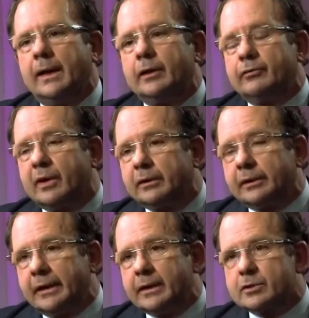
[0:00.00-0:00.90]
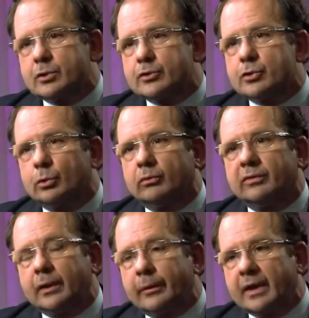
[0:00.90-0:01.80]
And finally, there's also
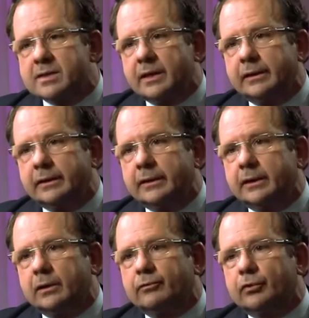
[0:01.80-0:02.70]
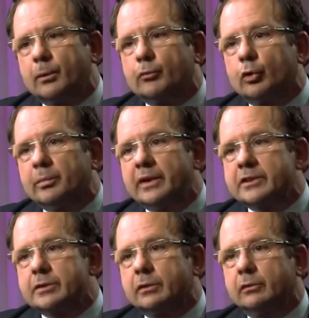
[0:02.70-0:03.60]
very exciting data from
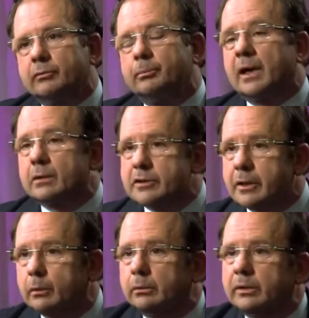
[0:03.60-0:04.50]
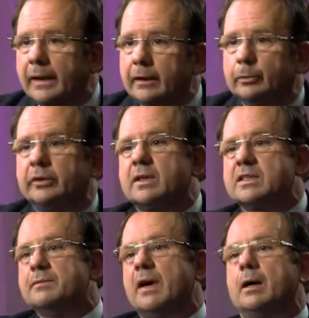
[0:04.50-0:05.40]
combination of biological and
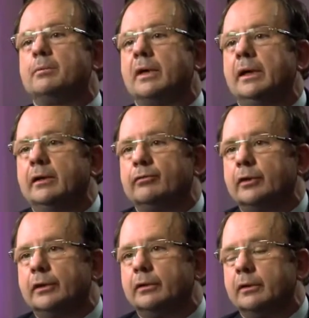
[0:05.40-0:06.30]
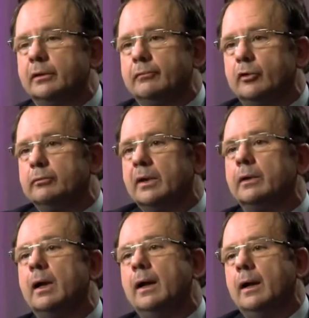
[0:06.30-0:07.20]
rituximab in follicular
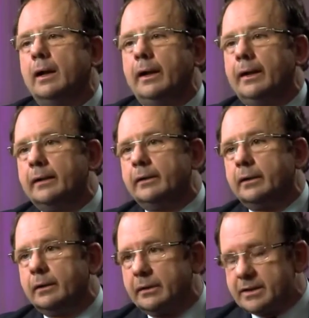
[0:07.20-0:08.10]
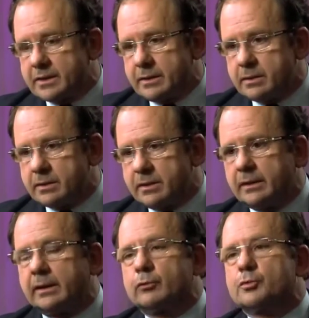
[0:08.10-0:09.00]
lymphoma. And this is
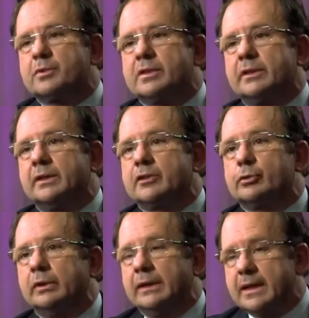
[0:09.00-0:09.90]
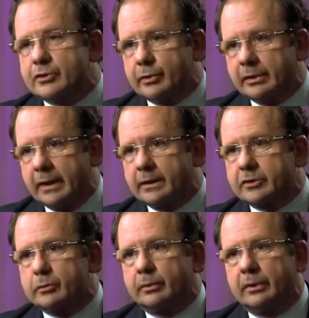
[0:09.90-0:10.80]
data that was presented actually last year at
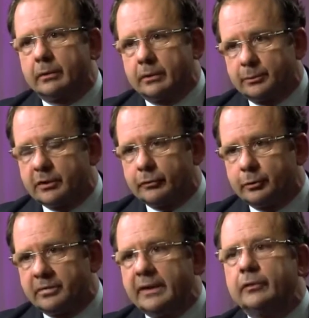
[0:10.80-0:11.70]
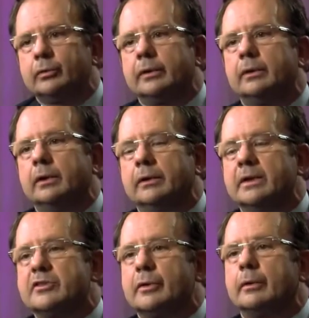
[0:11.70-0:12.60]
ASH with a little bit of an update
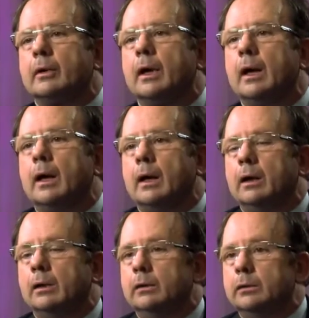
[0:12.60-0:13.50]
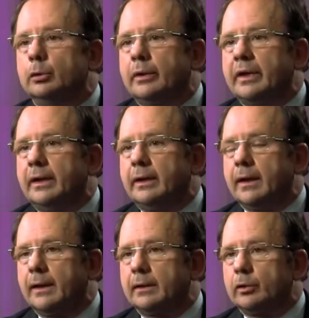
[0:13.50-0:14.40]
this year, looking
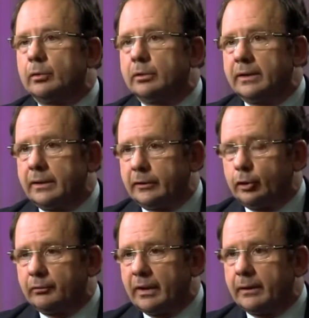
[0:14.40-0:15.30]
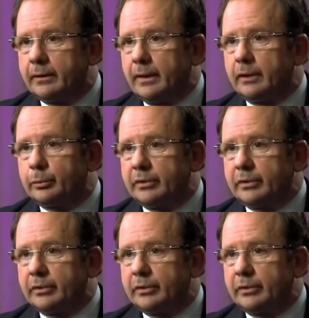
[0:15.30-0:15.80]
at lenalidomide and